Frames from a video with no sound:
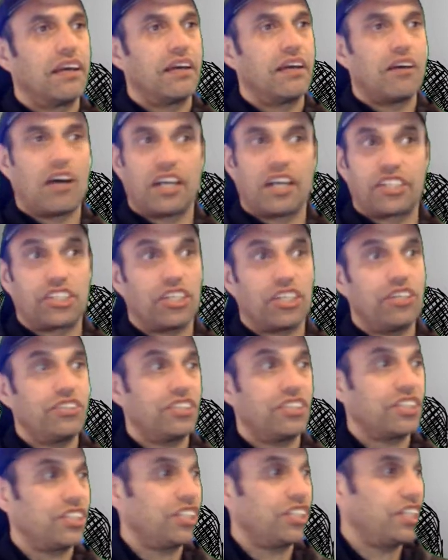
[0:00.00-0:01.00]
I chose
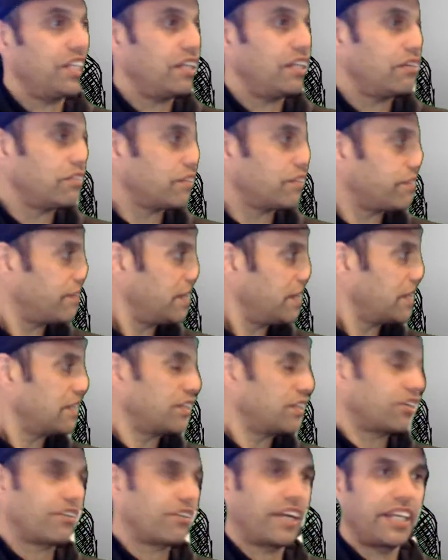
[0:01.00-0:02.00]
this chair. It was like, it's a
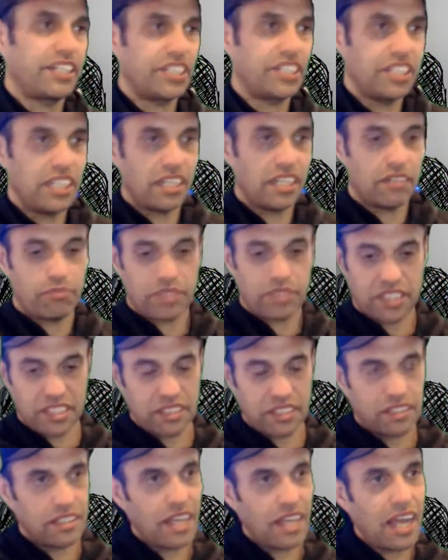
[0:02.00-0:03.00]
great chair, but
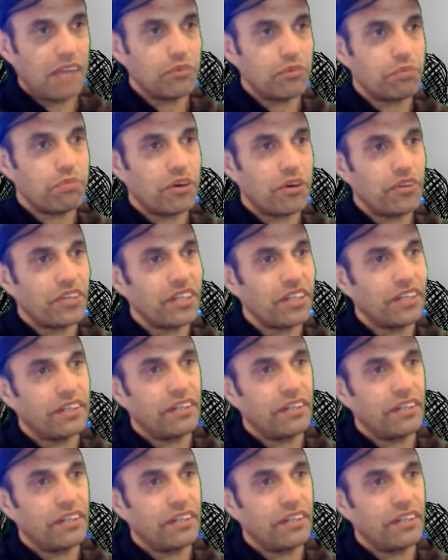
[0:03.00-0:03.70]
the arm's broken.